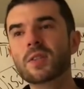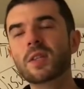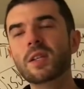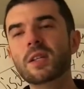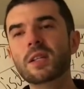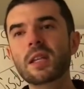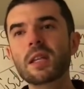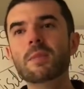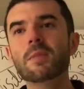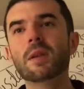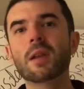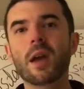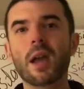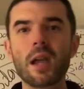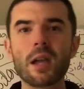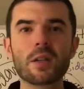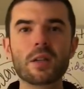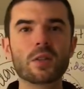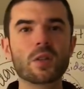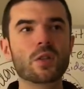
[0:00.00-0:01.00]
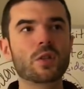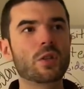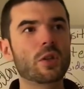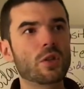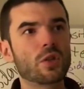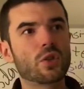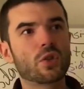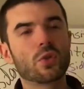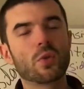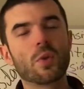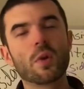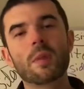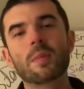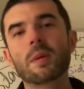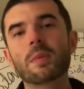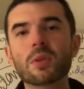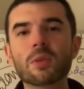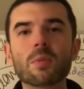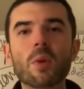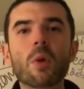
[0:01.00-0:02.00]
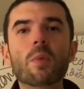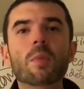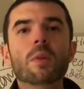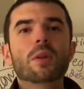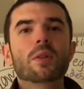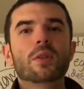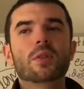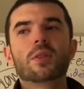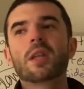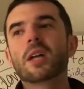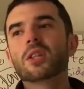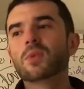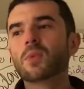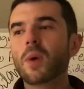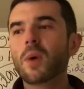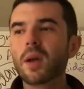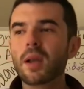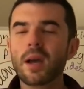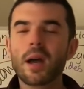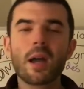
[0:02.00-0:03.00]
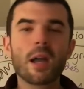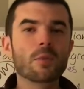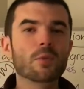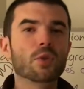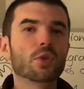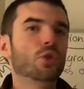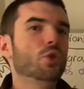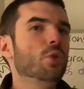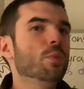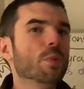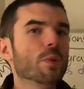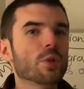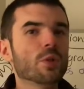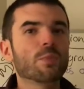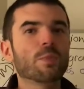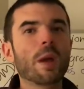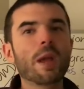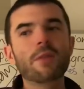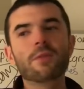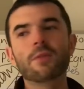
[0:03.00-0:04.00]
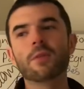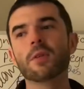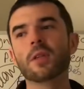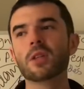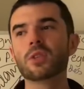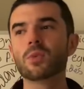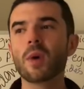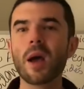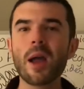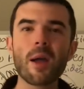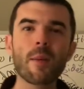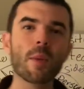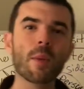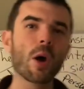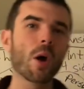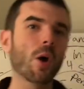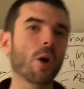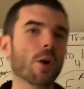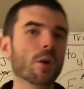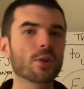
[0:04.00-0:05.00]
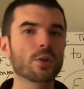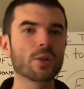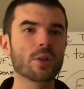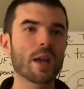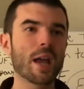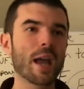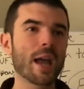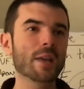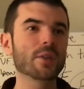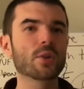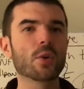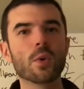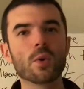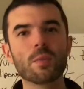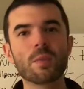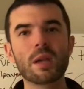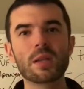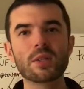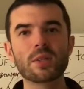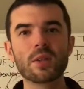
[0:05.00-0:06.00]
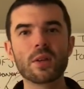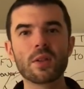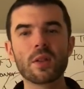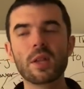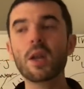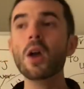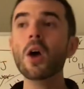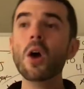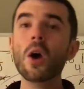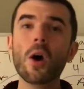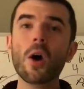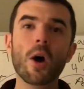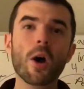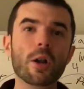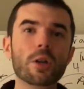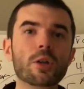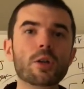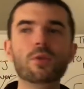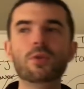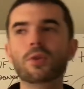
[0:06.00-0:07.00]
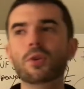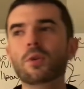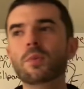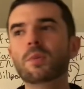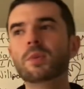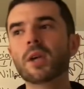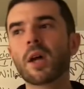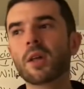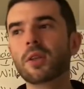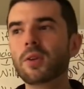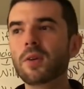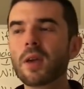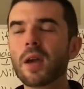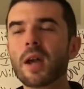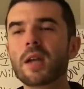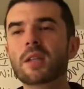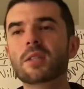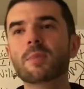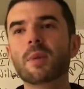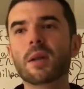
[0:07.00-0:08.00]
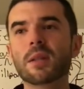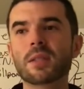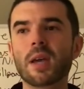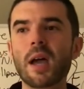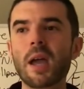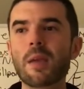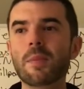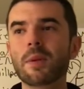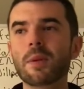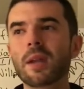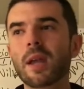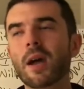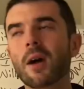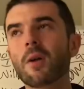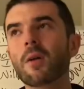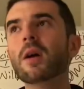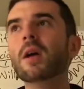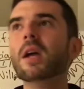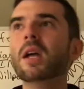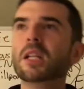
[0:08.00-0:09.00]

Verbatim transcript: SE demon. I exist to destroy people's moments. That's why I am super spiteful. That's why I'm a harsh asshole, basically, on YouTube telling you guys about type and how,